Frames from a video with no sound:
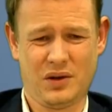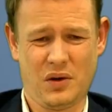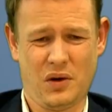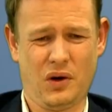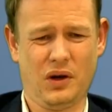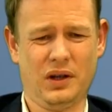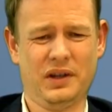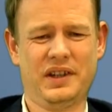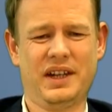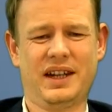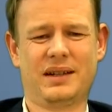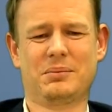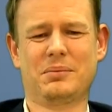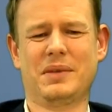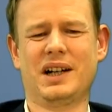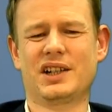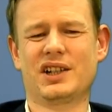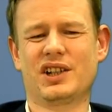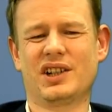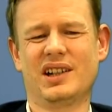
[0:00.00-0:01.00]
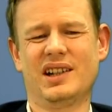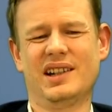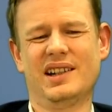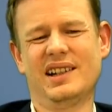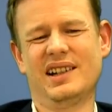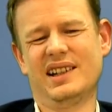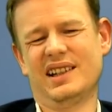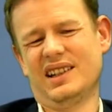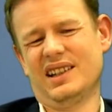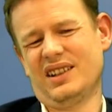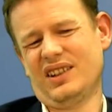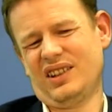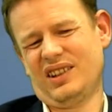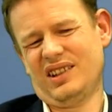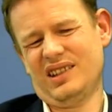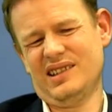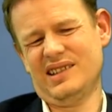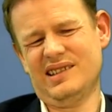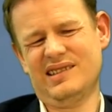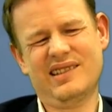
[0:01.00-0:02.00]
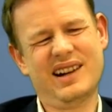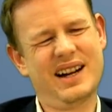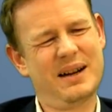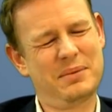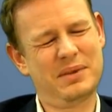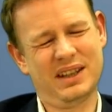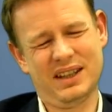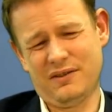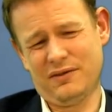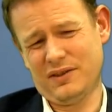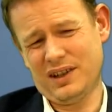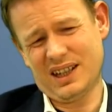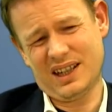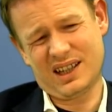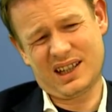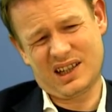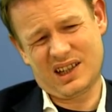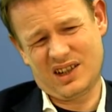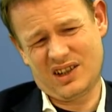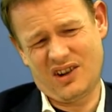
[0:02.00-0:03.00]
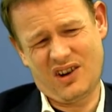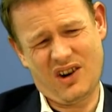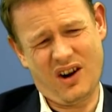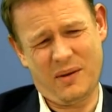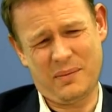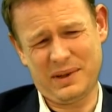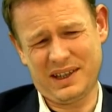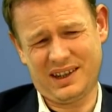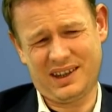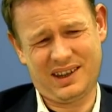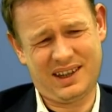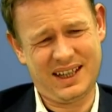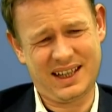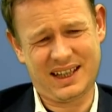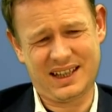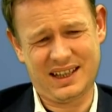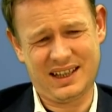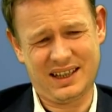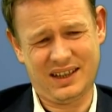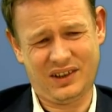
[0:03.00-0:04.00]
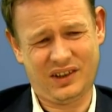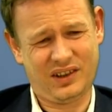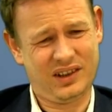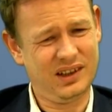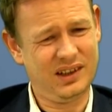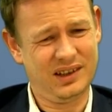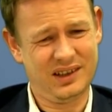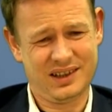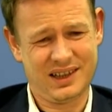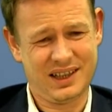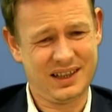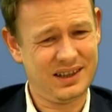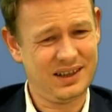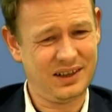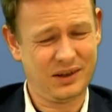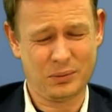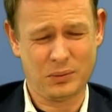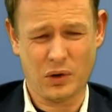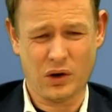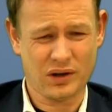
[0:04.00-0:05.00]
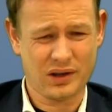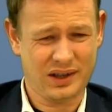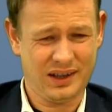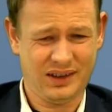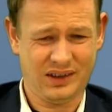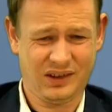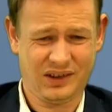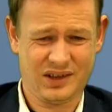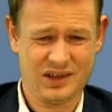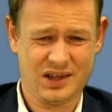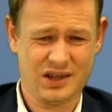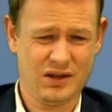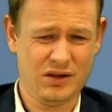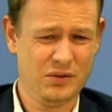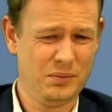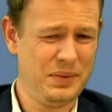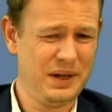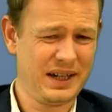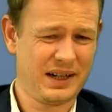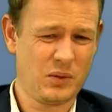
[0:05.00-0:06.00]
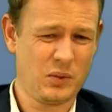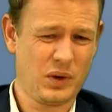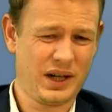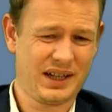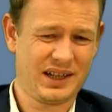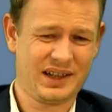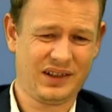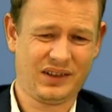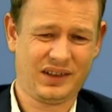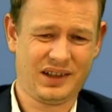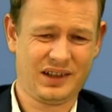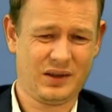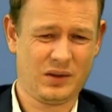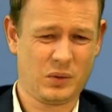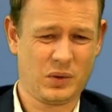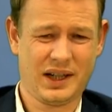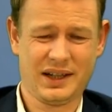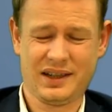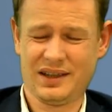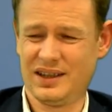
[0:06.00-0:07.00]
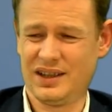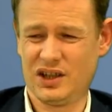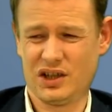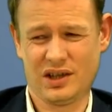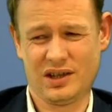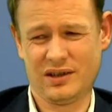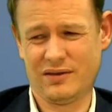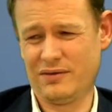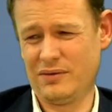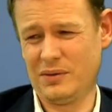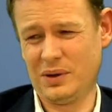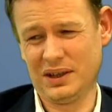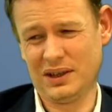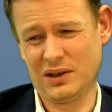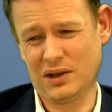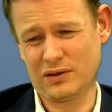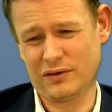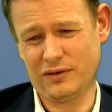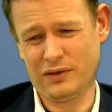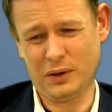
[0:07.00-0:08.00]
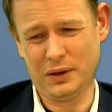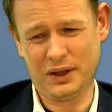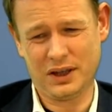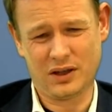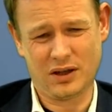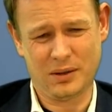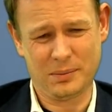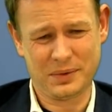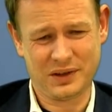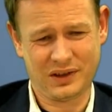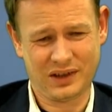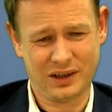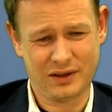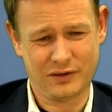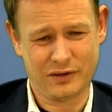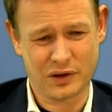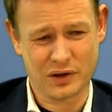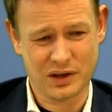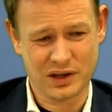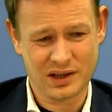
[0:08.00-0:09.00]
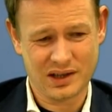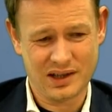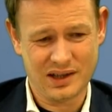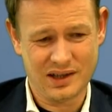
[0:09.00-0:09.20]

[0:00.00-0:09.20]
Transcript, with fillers: all that much. So I believe the common thinking is still that this pawn is too big a weakness and the white initiative will not fully compensate for it.